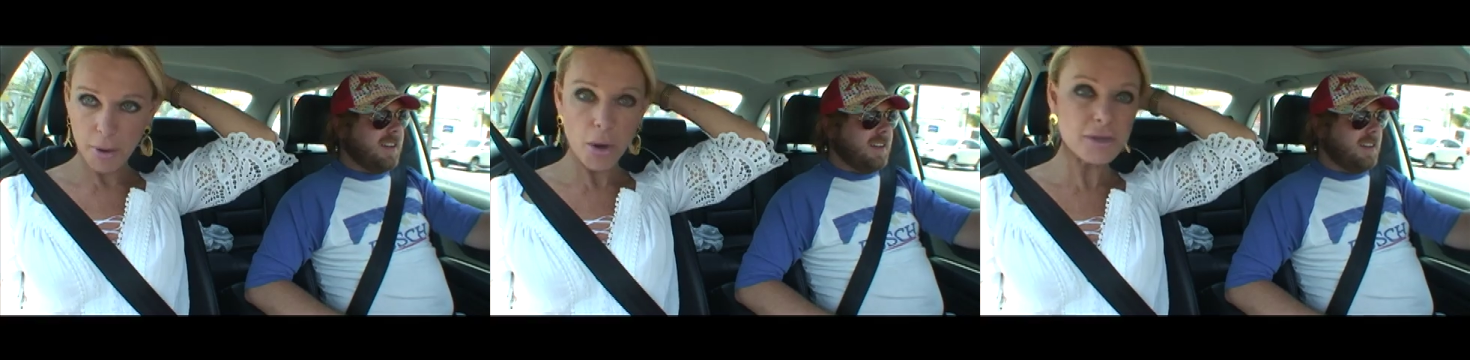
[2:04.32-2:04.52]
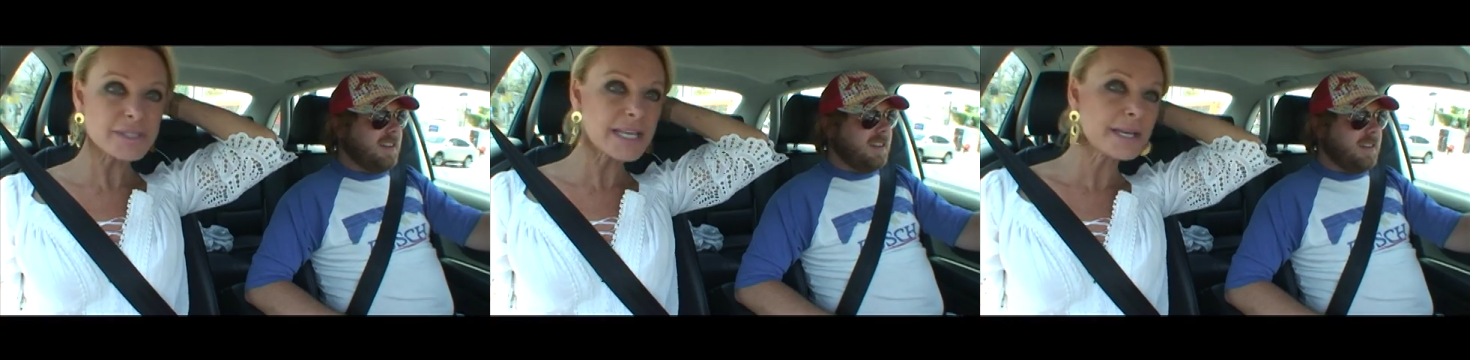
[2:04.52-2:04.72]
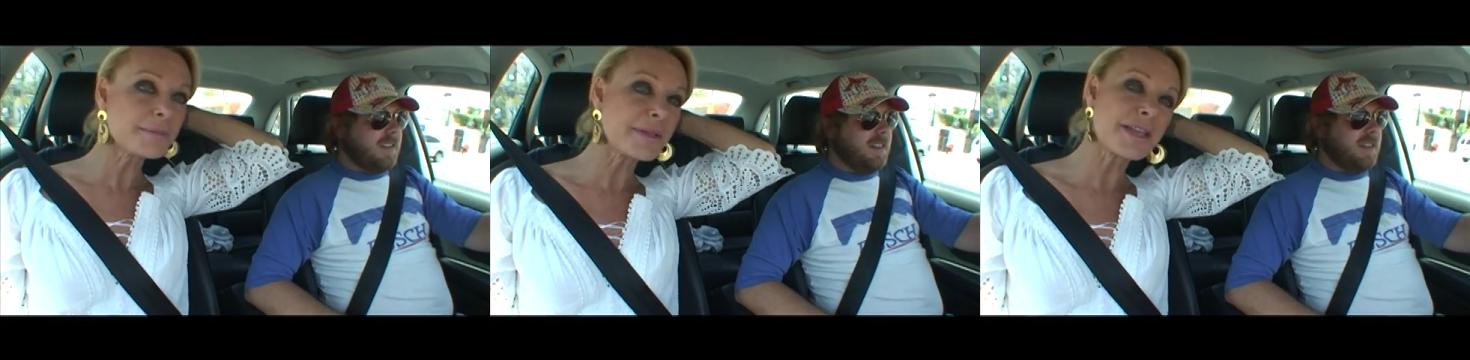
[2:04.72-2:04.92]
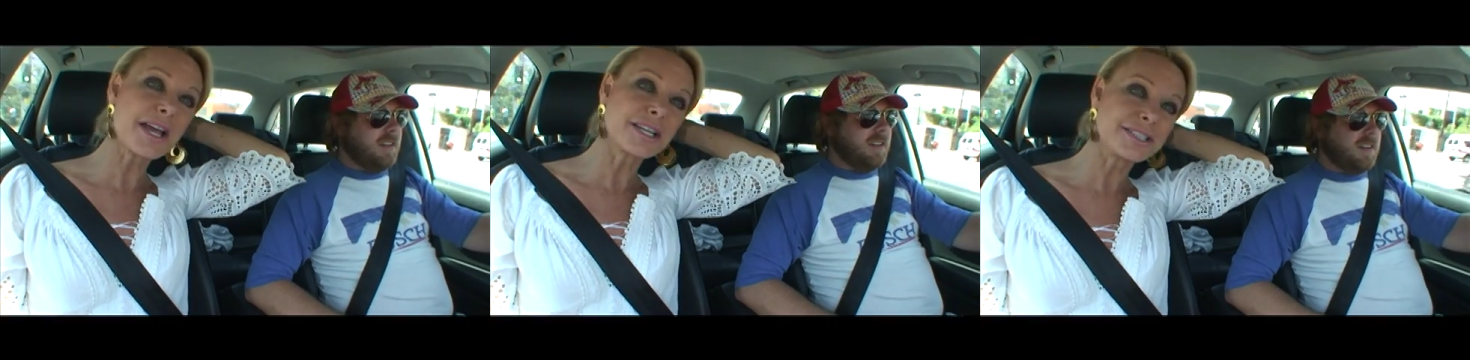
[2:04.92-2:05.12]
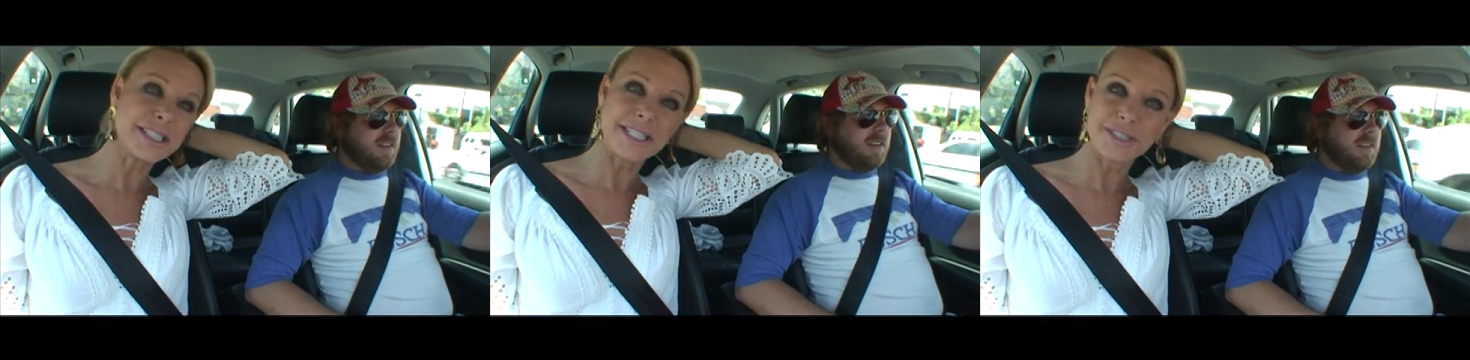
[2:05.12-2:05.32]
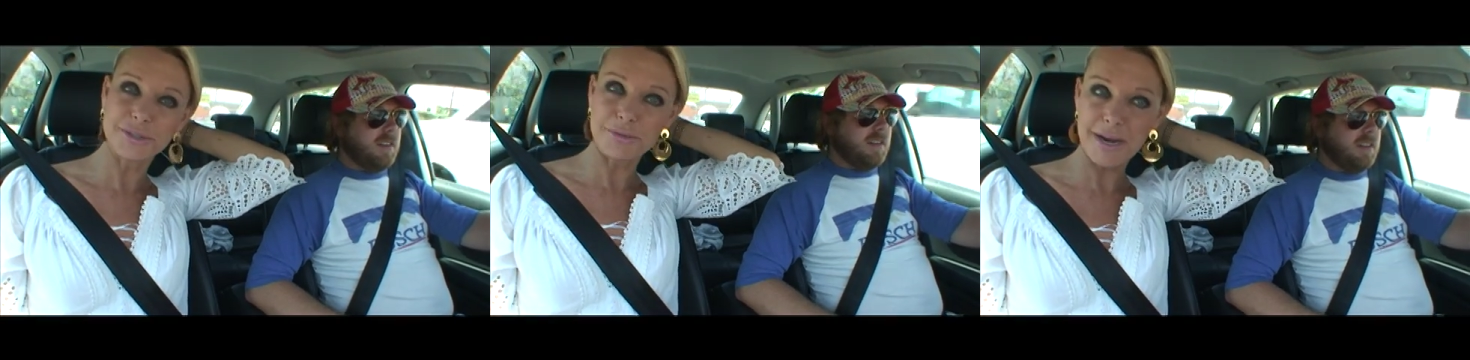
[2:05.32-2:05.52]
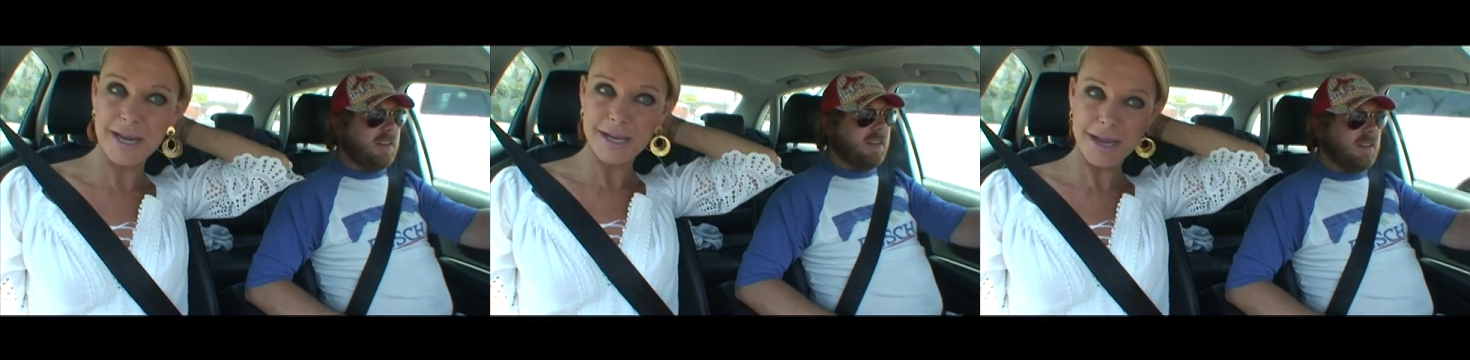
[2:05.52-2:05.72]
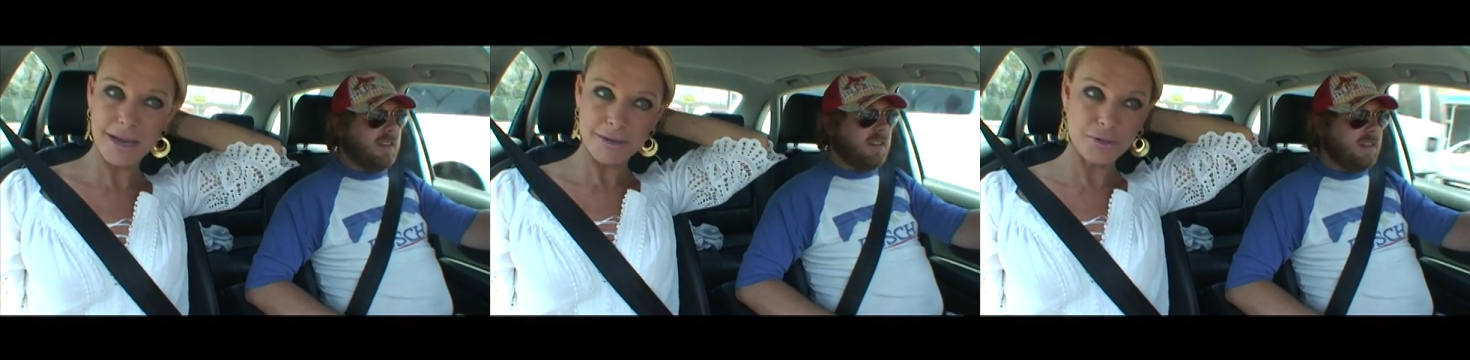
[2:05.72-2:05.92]
Speaker 1: Oh, I was talking about the Art
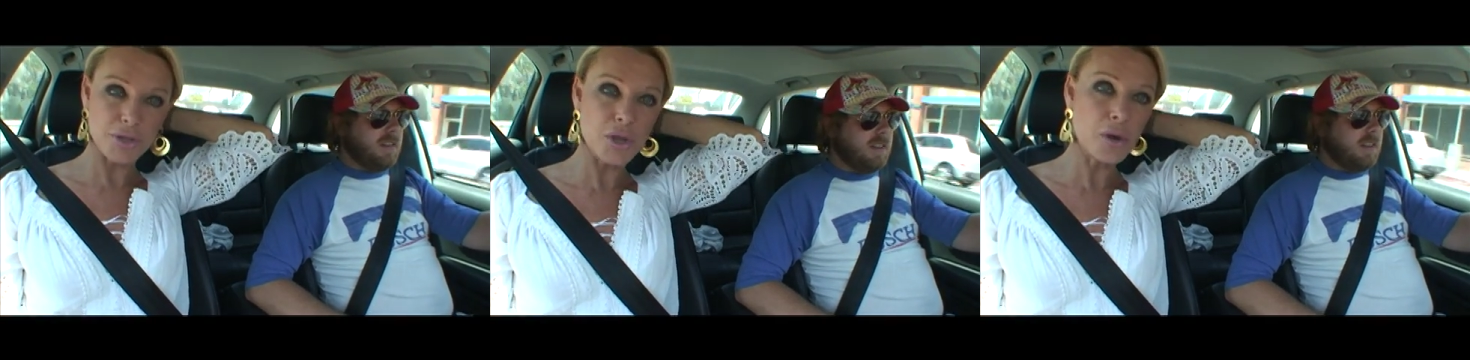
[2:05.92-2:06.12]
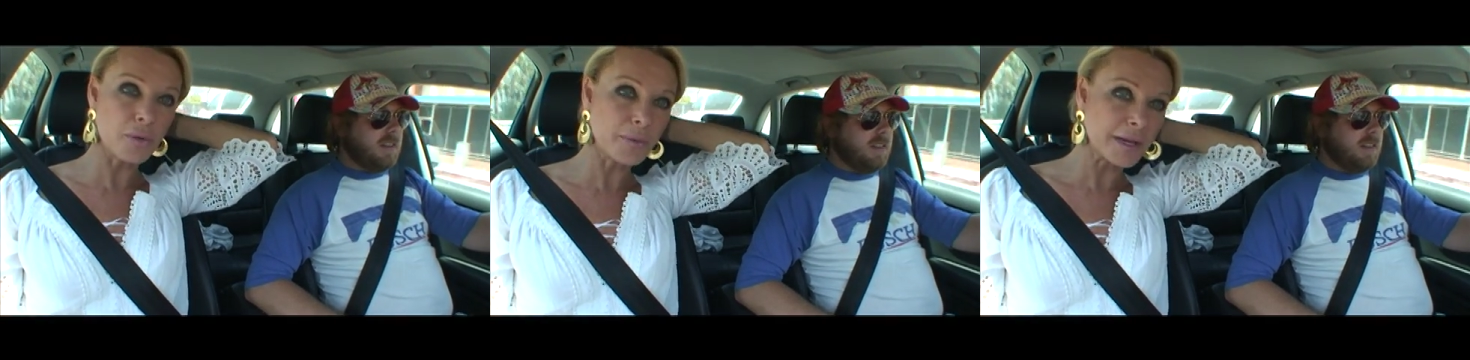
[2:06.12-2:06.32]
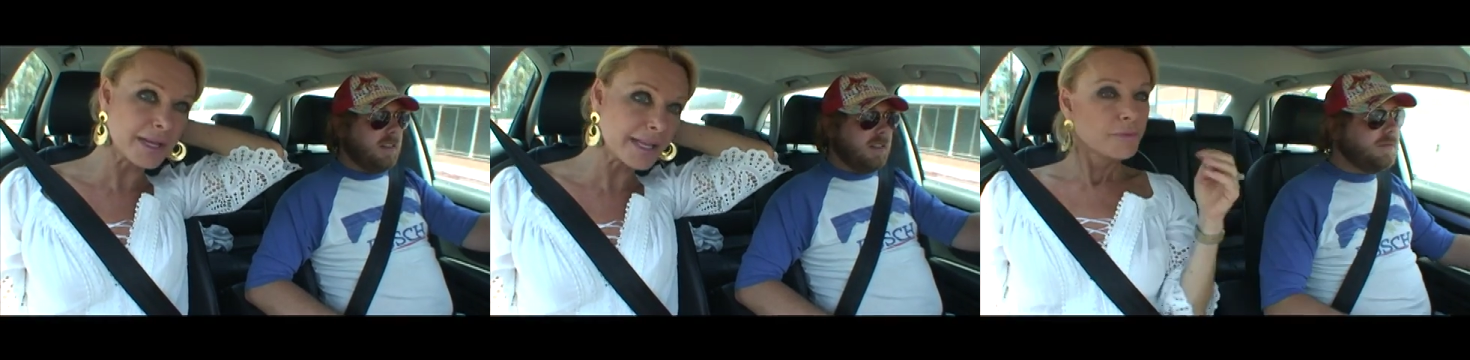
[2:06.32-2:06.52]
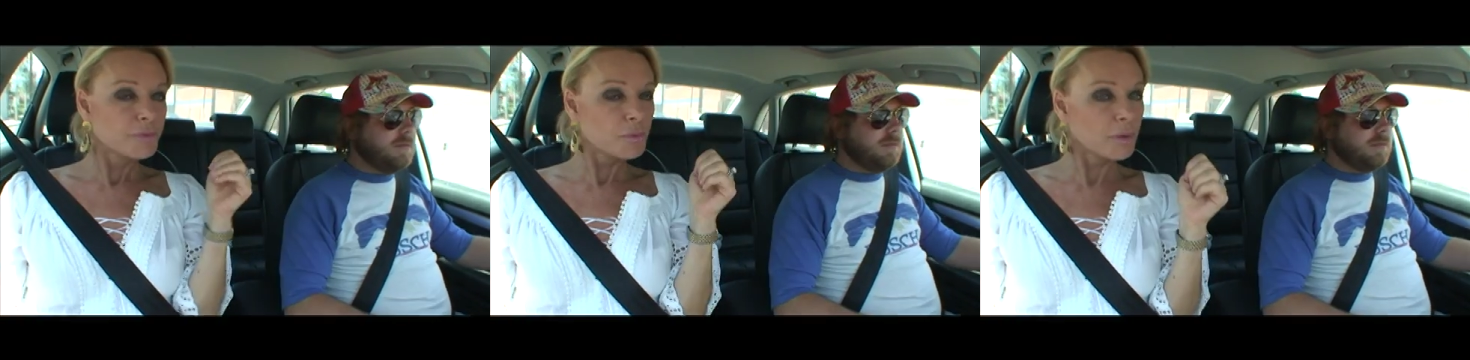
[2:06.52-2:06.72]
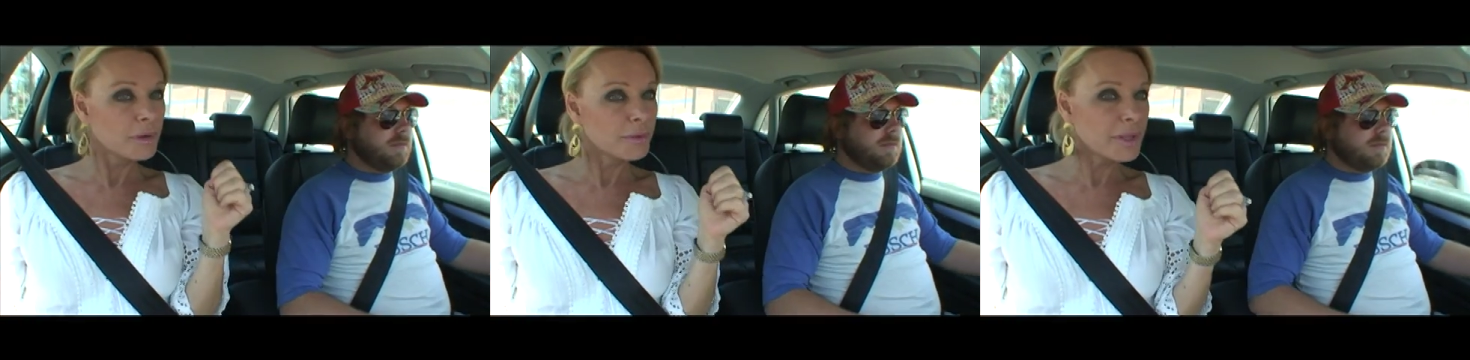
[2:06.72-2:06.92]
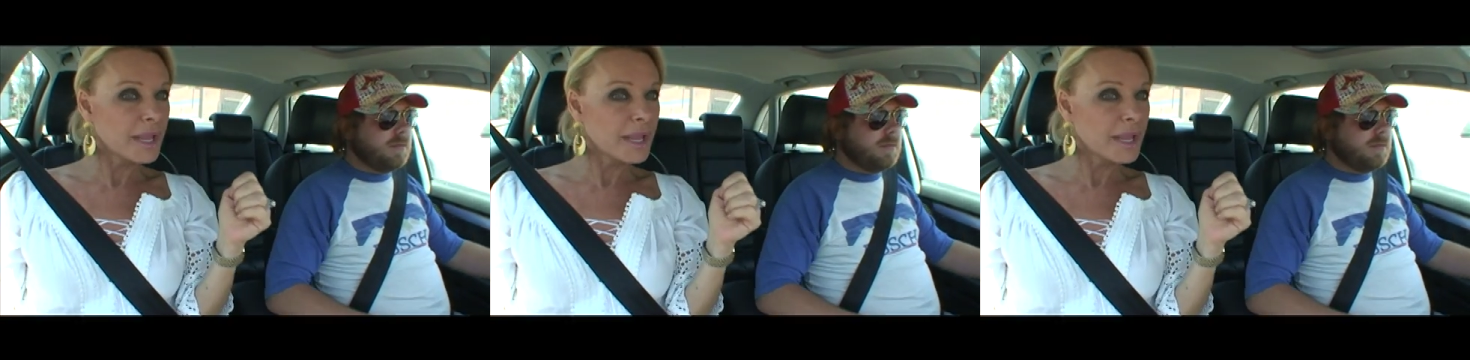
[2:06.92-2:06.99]
right? Uh, Uriel. If you want to